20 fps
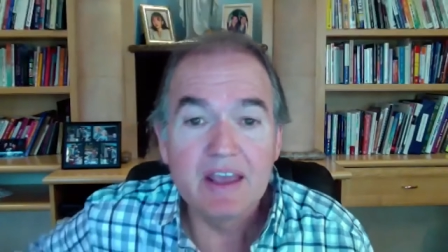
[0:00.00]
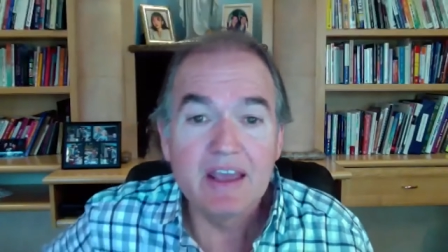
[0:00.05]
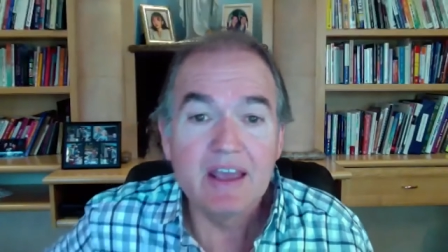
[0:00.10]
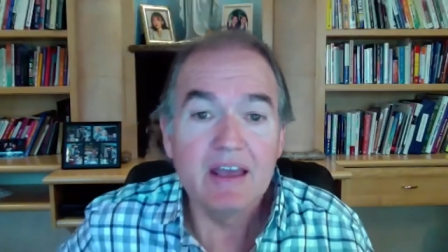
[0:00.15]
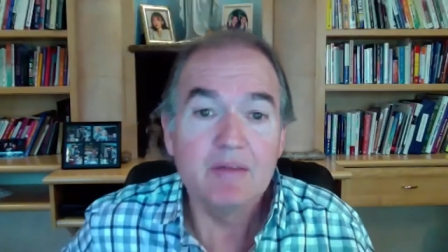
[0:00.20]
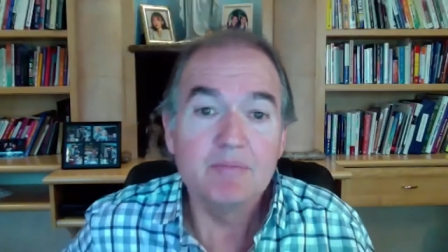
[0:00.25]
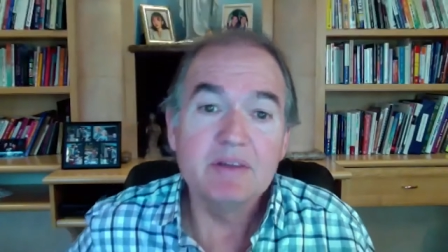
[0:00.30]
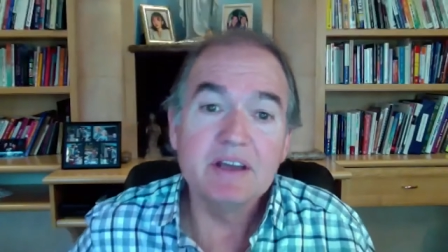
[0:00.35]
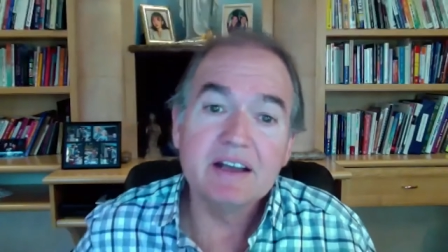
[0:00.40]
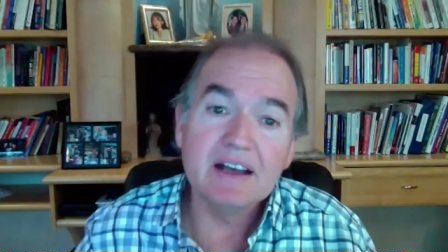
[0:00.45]

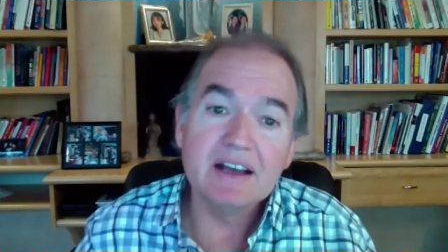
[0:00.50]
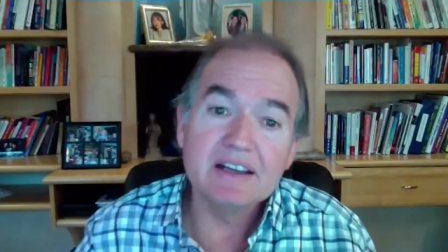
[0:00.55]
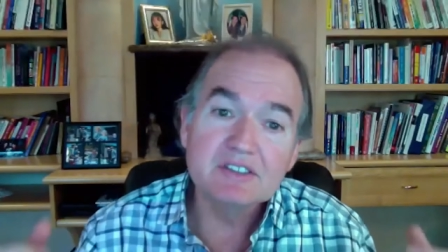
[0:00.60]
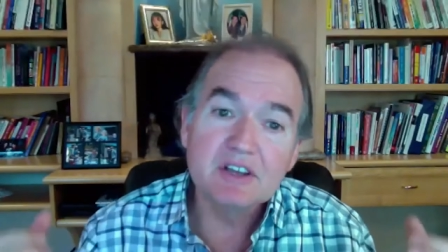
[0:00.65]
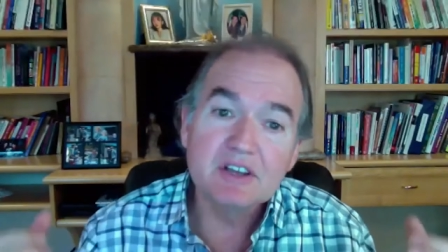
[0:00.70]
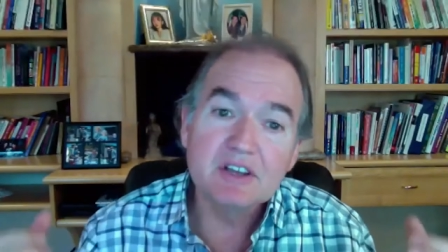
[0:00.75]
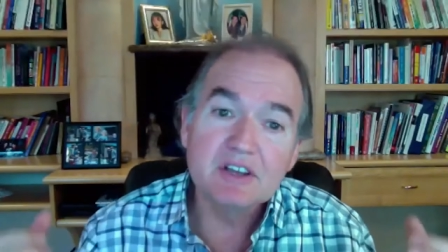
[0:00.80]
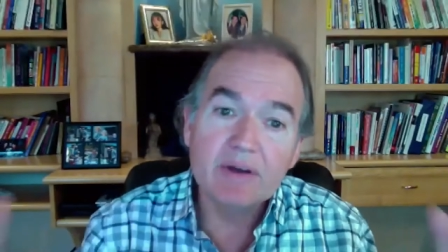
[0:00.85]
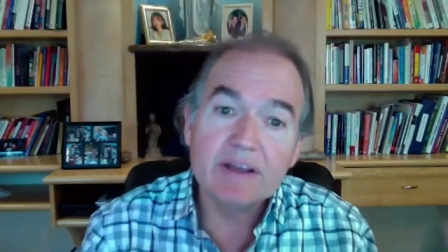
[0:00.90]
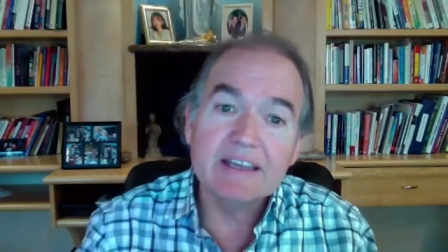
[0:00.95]
because
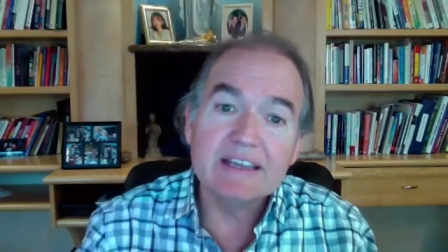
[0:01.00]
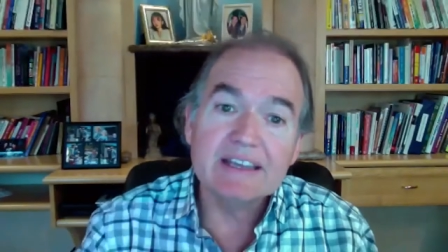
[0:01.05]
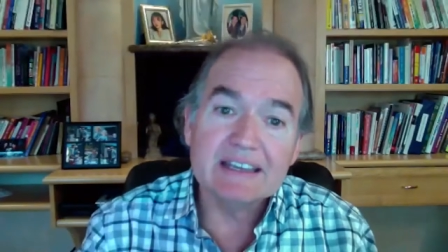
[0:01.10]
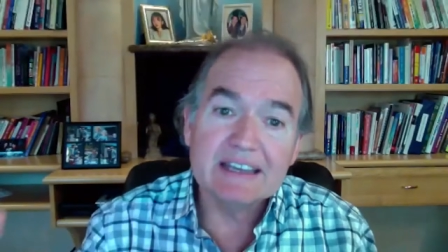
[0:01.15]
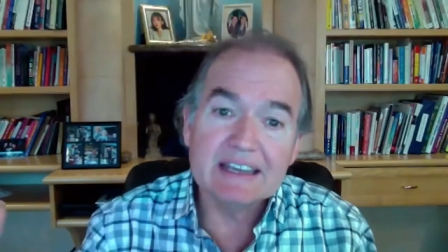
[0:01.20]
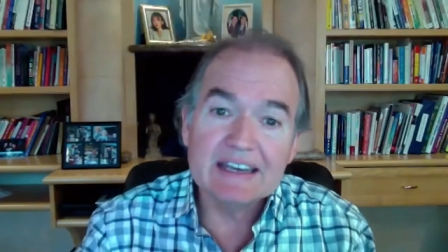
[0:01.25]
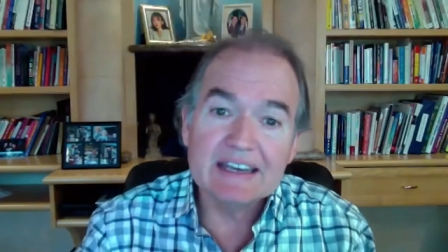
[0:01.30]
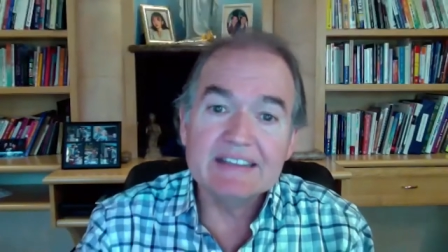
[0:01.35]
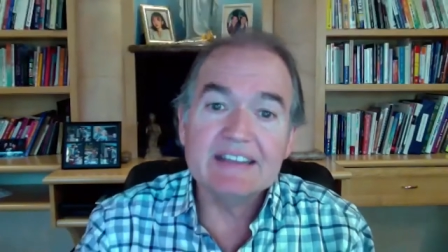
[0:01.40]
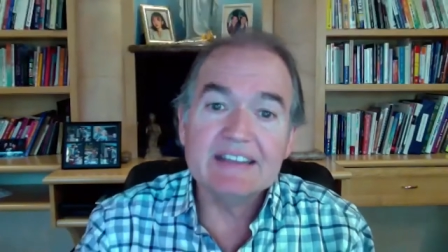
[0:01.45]

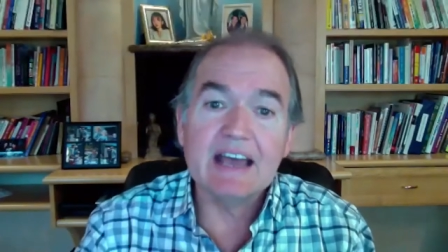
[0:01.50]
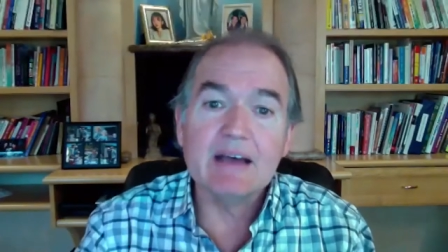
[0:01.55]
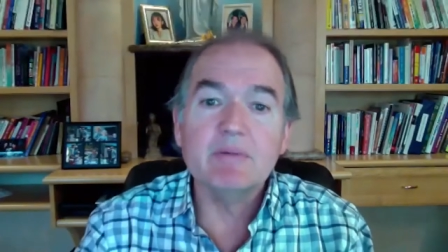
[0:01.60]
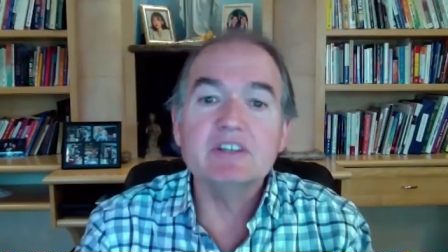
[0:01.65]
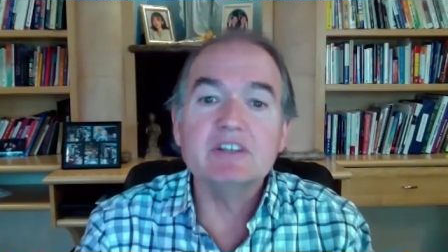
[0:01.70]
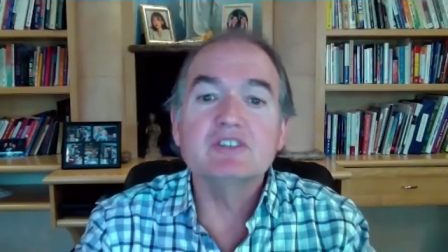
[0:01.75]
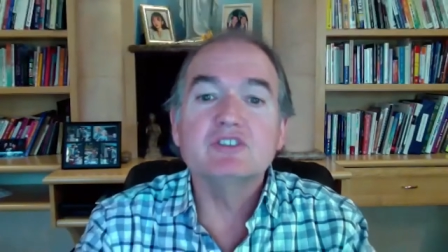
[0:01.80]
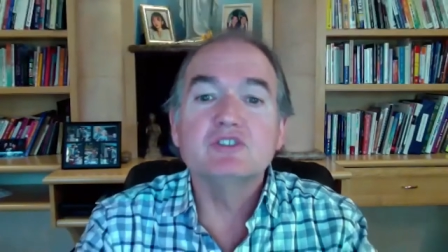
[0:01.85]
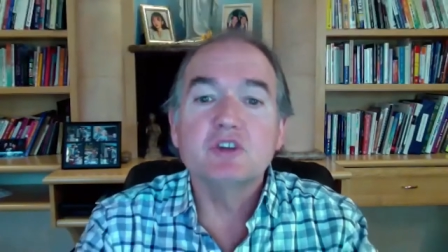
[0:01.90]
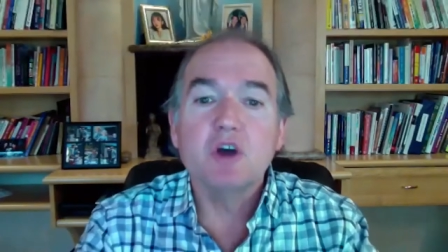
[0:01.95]
getting that
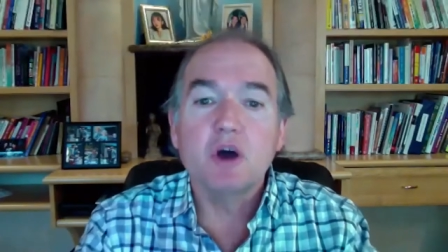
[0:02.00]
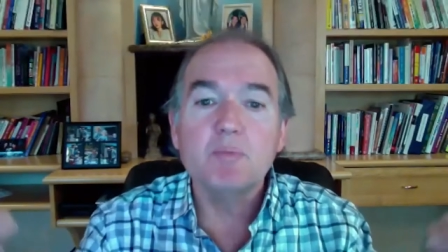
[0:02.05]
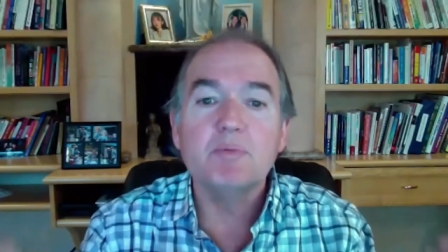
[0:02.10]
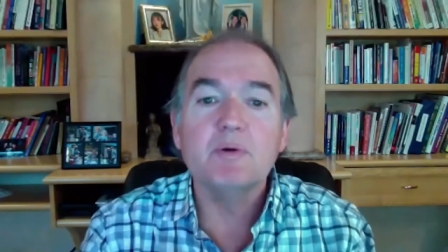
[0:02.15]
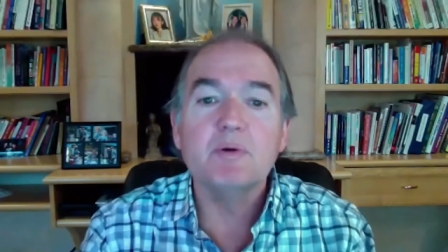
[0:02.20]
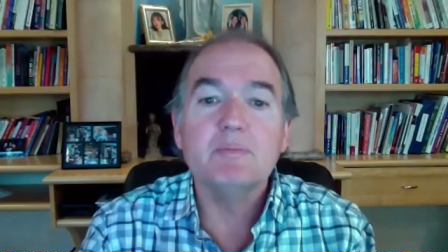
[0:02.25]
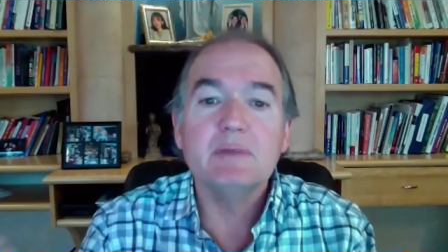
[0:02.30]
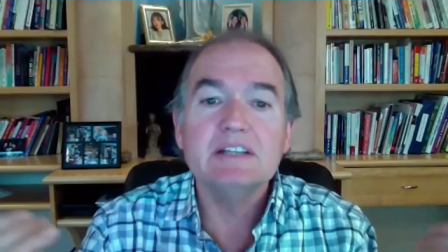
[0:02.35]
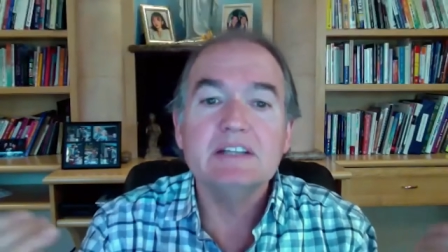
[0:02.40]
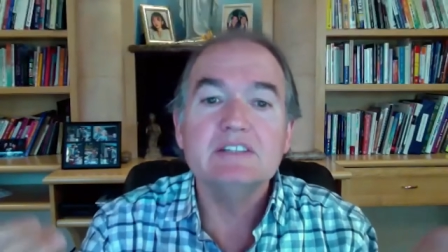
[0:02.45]
much
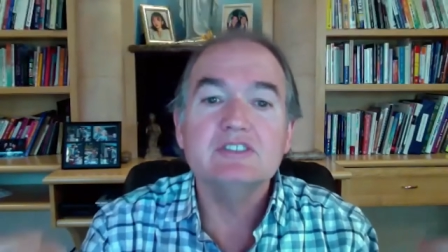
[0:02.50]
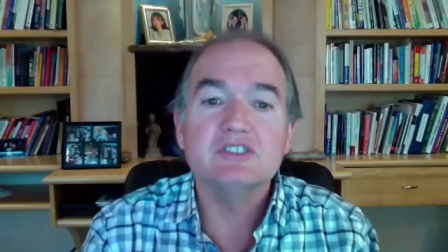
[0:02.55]
dopamine